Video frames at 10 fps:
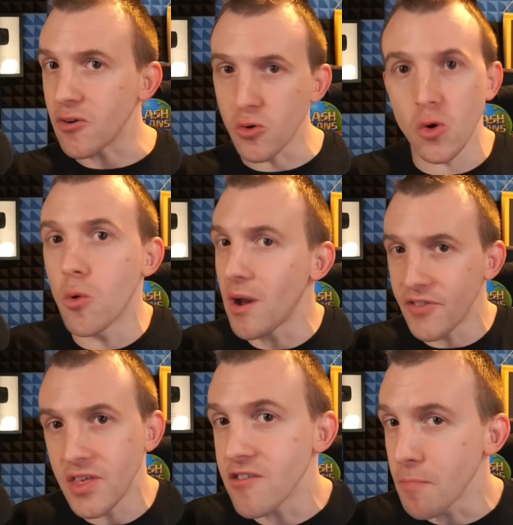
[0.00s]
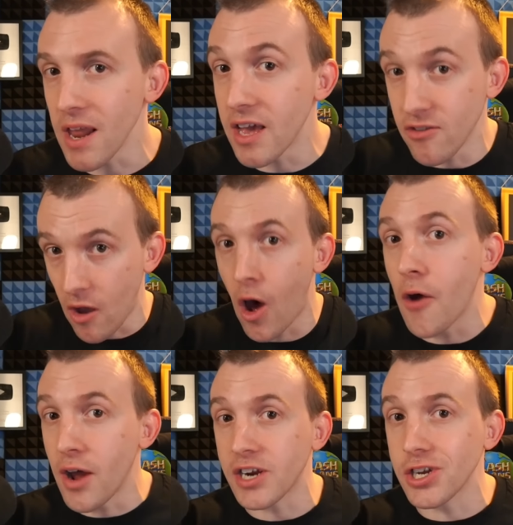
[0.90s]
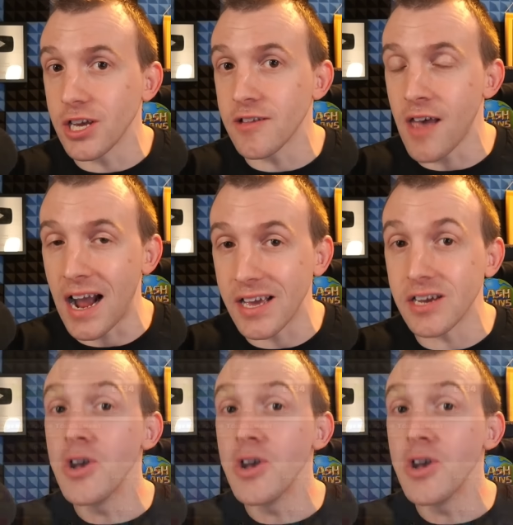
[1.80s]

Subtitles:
don't know whether these players are actually attacking